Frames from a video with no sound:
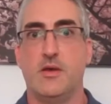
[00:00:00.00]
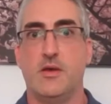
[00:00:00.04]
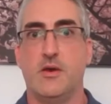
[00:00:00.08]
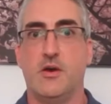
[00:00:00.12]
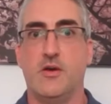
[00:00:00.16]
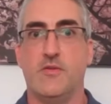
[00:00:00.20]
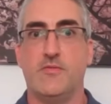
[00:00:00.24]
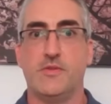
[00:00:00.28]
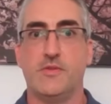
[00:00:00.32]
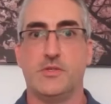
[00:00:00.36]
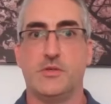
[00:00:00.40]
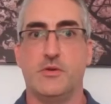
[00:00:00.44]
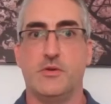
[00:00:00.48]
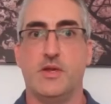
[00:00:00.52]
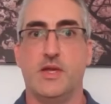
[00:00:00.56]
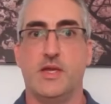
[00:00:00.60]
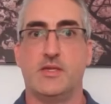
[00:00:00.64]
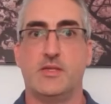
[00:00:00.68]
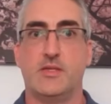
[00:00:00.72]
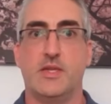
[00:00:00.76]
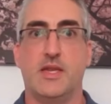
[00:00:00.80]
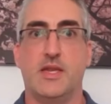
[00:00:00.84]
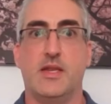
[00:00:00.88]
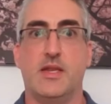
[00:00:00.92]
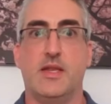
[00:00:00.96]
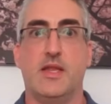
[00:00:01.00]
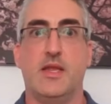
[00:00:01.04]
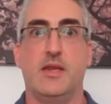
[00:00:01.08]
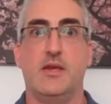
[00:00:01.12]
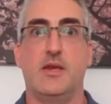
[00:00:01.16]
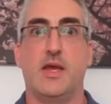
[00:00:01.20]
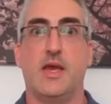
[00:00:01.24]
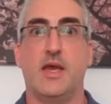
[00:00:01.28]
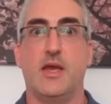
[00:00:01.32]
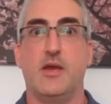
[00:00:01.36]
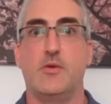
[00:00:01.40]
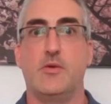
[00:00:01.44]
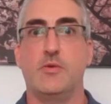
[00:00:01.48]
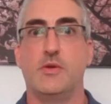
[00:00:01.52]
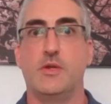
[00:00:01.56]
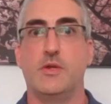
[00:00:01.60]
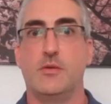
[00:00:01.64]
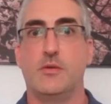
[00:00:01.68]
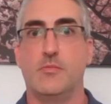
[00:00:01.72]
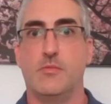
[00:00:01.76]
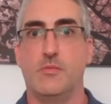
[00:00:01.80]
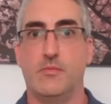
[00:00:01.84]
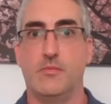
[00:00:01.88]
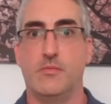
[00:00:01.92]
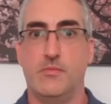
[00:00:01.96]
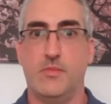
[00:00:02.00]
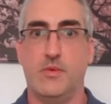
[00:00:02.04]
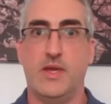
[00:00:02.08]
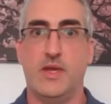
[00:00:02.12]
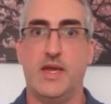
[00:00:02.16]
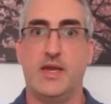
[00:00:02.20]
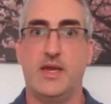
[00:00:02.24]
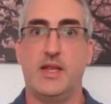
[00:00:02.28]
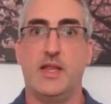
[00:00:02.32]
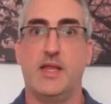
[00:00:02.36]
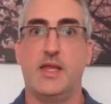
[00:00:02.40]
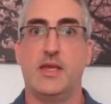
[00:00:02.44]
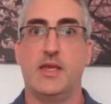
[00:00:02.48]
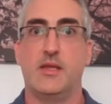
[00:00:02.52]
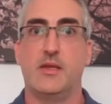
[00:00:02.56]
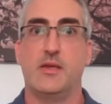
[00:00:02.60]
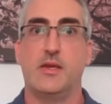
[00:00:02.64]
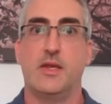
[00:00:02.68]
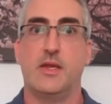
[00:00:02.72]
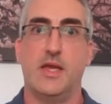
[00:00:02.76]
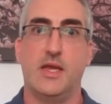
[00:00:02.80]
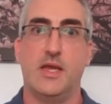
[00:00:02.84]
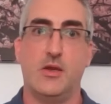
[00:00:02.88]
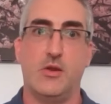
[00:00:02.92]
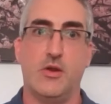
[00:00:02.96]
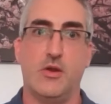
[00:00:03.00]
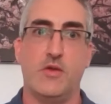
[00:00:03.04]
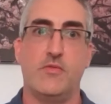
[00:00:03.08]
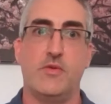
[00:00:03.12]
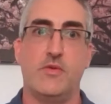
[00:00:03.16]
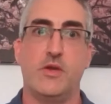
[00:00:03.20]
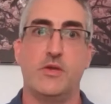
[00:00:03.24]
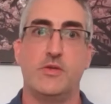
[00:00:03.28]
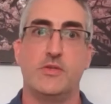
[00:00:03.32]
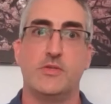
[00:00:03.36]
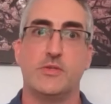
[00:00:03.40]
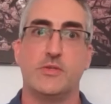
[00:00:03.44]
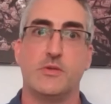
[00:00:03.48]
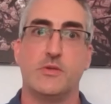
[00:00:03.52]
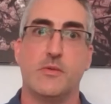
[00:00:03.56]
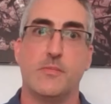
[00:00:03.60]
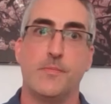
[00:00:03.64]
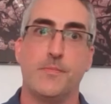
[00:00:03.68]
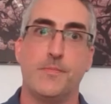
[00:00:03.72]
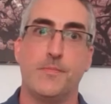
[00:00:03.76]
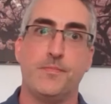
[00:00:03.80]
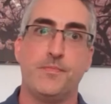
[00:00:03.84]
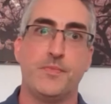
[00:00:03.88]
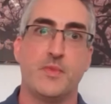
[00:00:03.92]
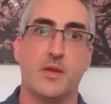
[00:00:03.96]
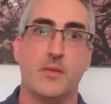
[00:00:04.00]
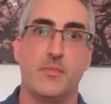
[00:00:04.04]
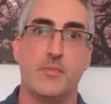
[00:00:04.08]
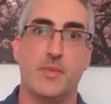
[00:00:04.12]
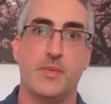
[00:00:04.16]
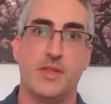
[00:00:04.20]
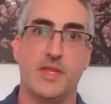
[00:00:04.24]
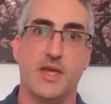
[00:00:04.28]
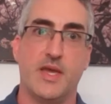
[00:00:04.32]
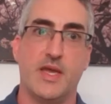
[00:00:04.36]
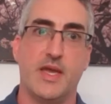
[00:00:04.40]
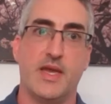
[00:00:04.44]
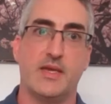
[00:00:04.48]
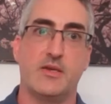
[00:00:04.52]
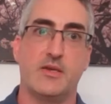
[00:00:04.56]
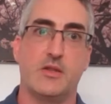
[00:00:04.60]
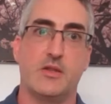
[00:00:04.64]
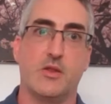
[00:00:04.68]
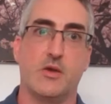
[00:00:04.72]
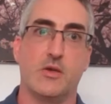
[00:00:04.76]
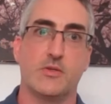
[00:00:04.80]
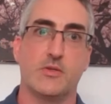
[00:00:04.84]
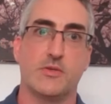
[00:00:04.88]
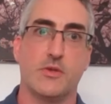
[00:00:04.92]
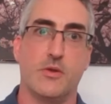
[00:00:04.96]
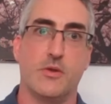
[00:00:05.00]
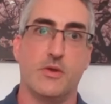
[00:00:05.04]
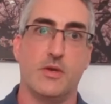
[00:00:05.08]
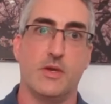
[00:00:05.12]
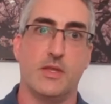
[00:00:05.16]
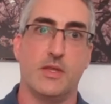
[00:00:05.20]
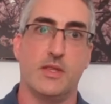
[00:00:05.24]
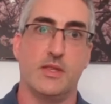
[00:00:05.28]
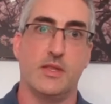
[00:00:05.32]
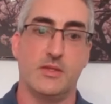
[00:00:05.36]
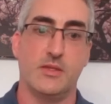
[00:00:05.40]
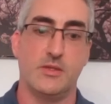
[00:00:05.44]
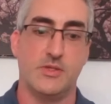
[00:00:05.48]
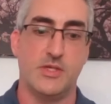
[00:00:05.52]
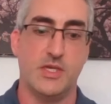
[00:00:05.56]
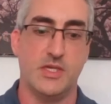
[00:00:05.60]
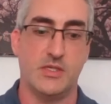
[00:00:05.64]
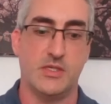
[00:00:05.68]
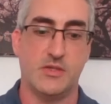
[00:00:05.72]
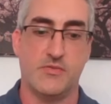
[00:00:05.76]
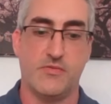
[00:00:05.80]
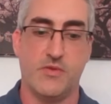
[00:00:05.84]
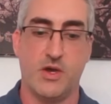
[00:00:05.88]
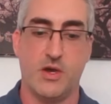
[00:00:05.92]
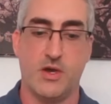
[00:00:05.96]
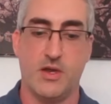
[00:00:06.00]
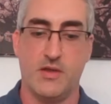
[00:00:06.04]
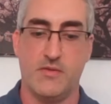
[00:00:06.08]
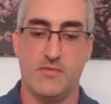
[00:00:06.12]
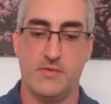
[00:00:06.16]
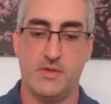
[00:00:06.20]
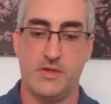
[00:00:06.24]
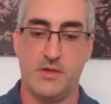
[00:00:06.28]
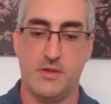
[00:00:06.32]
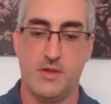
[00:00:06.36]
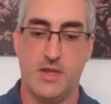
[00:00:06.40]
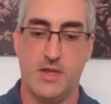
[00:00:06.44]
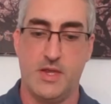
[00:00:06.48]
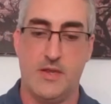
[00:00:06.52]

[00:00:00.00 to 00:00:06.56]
Officer accidentally inhaled it, handling it and overdosed, but they had naloxone and she survived.